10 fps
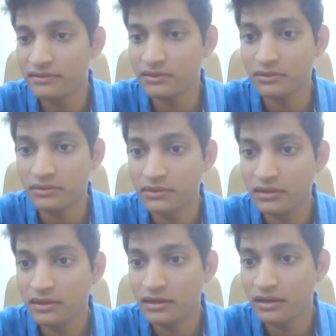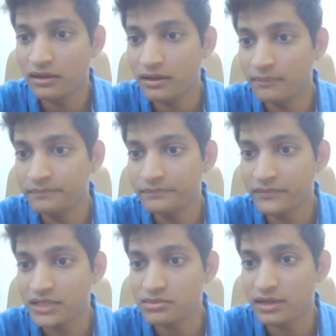So
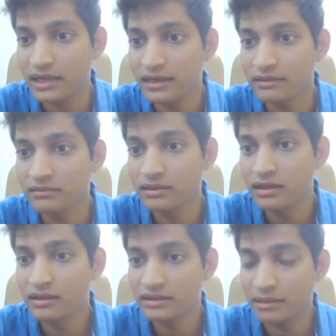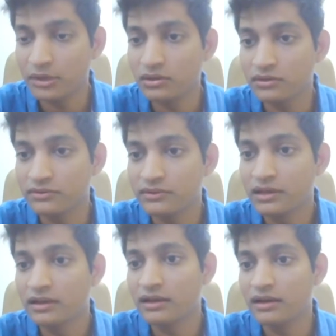that's why the amount of
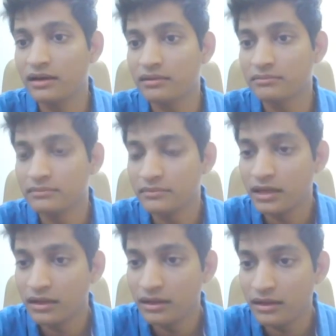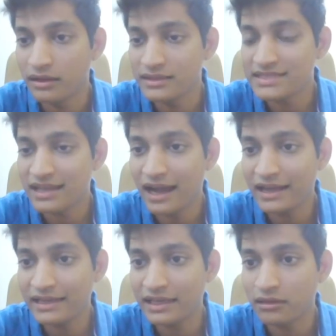uh, risk
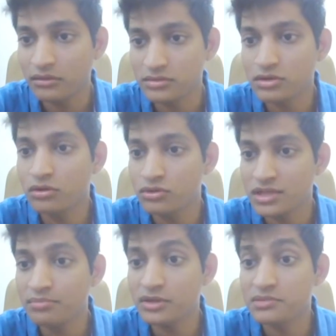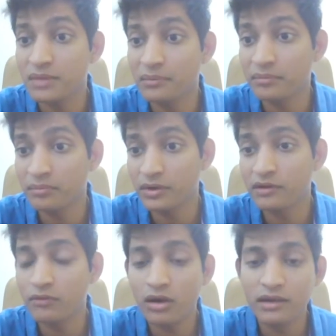I take also goes up, because my
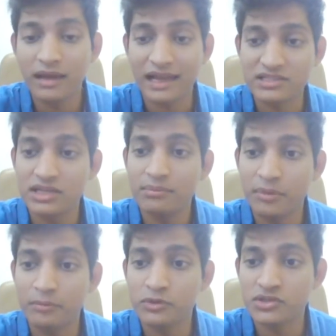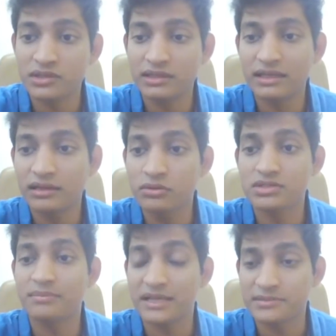reward actually proportionately
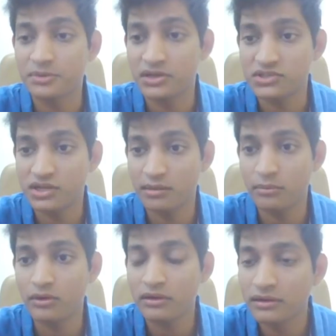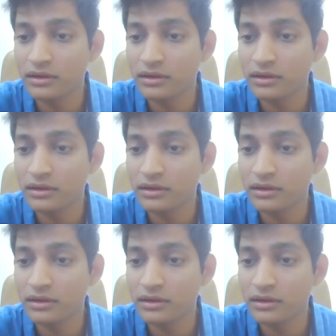goes up exponentially more.